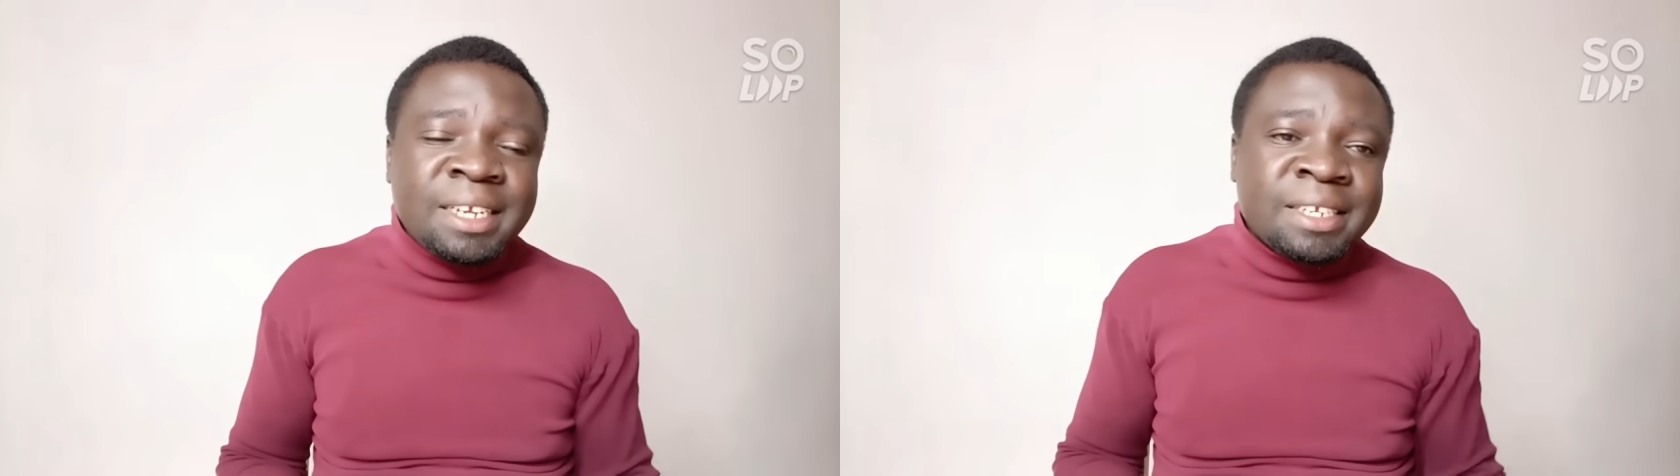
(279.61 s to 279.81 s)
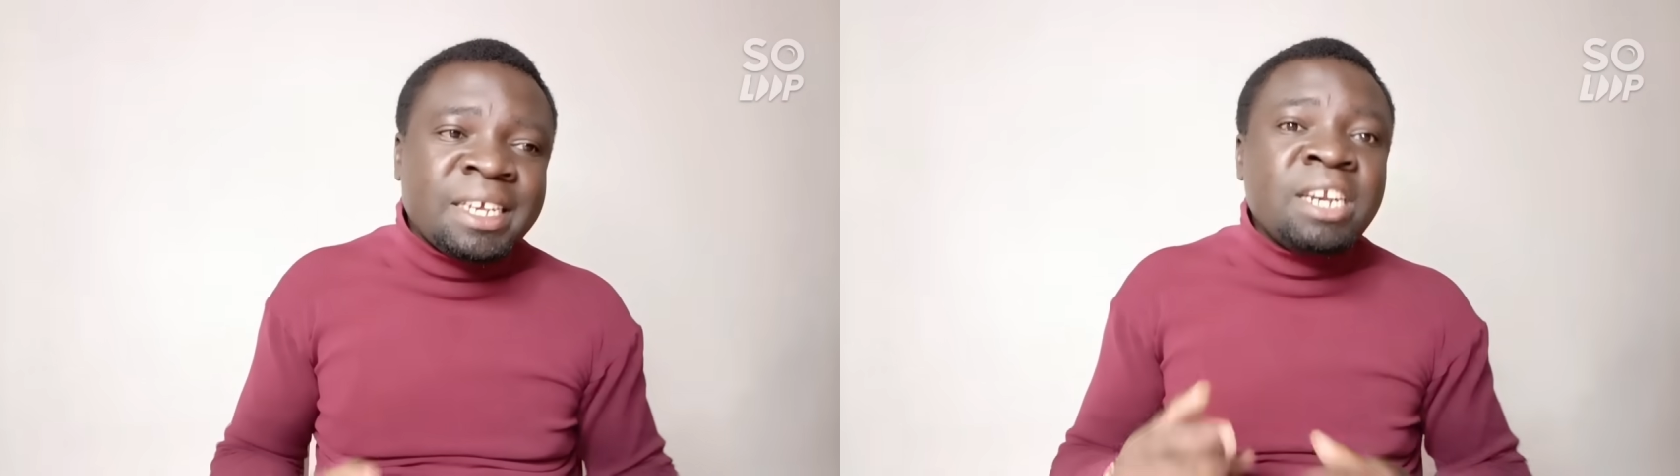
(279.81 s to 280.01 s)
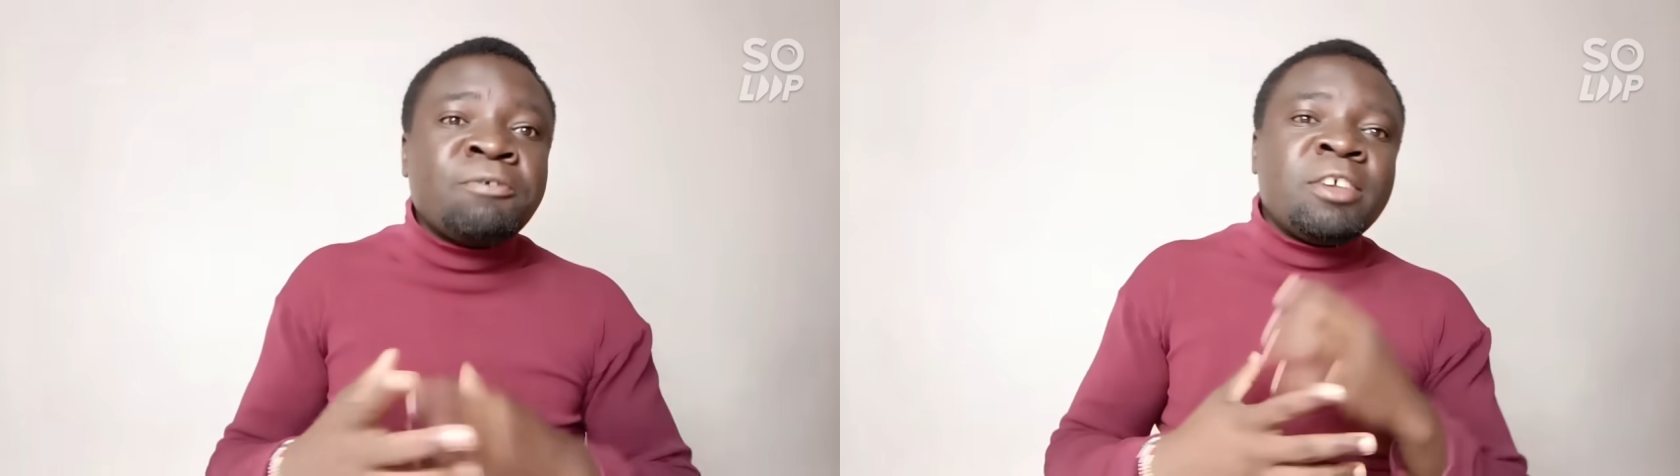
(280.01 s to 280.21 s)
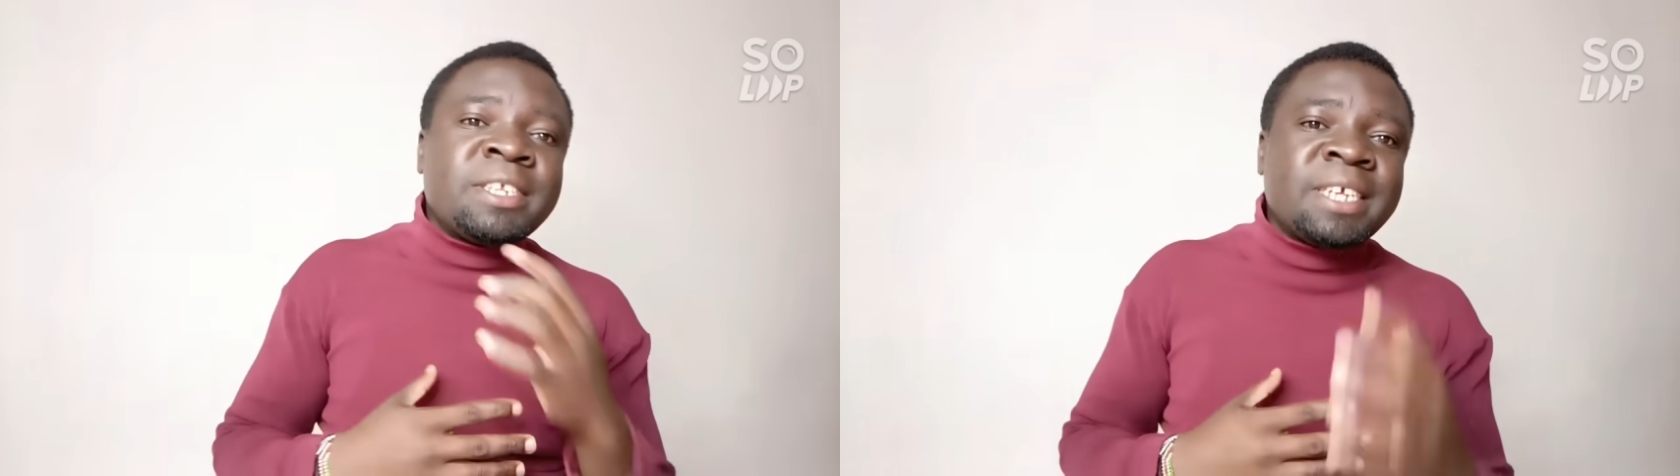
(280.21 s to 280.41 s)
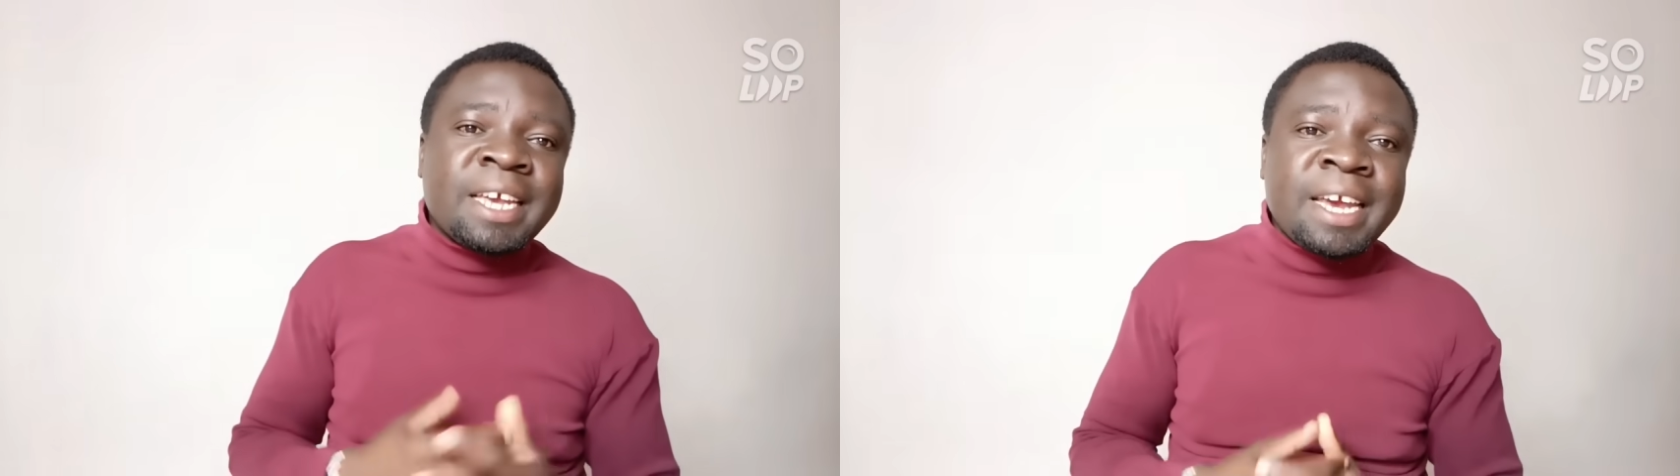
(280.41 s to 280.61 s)
is
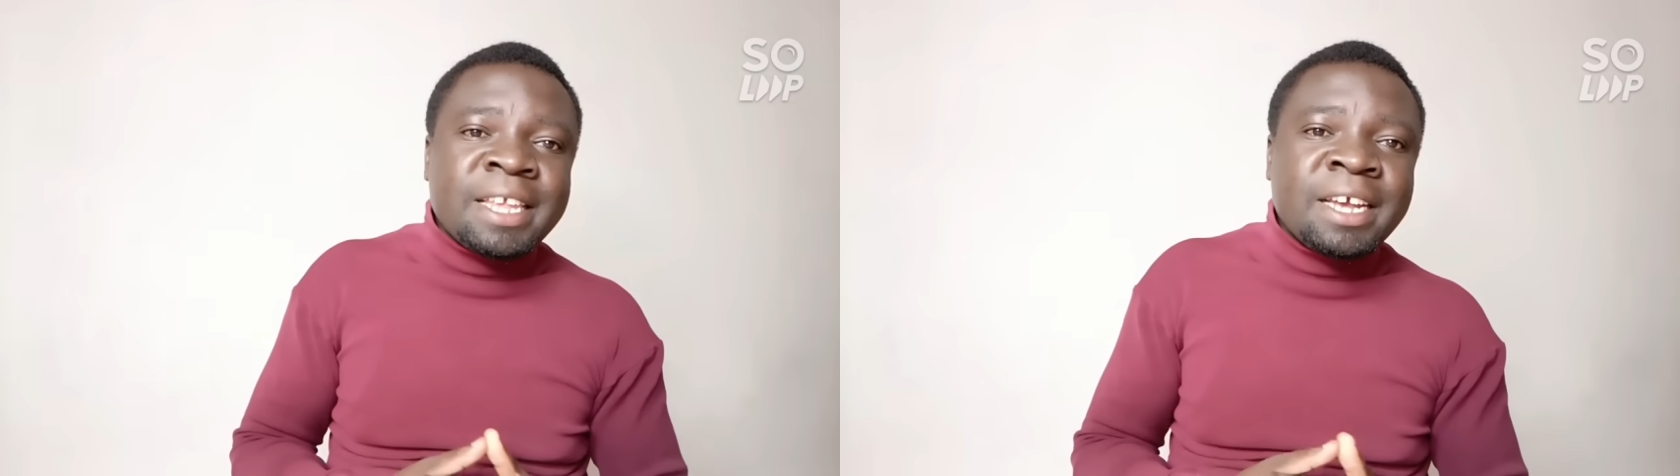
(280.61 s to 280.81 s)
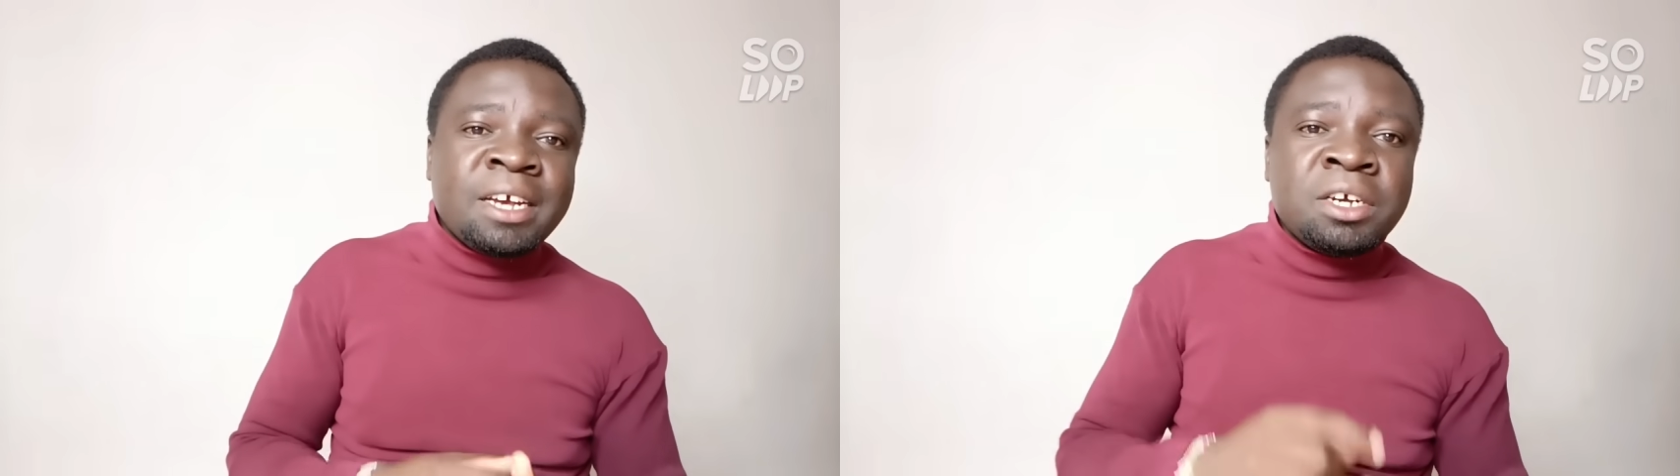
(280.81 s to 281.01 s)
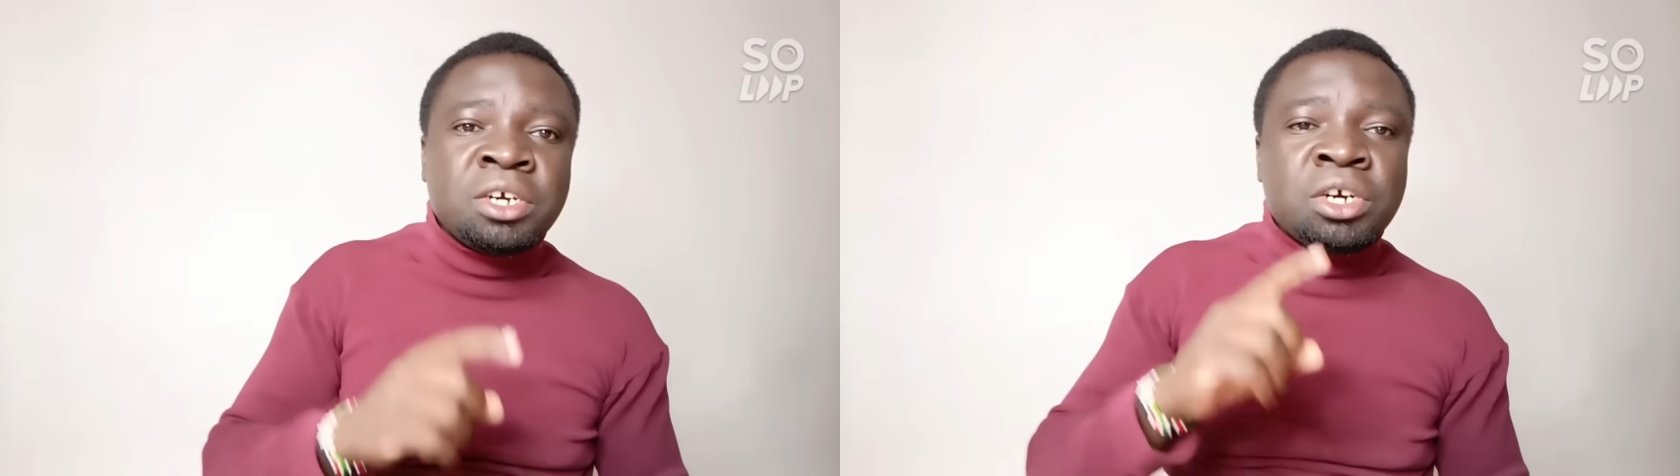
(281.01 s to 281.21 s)
influencing Kenya